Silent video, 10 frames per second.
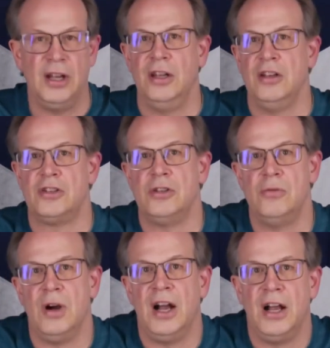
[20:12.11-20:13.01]
an
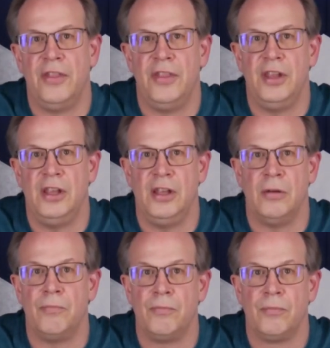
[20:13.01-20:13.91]
issue on the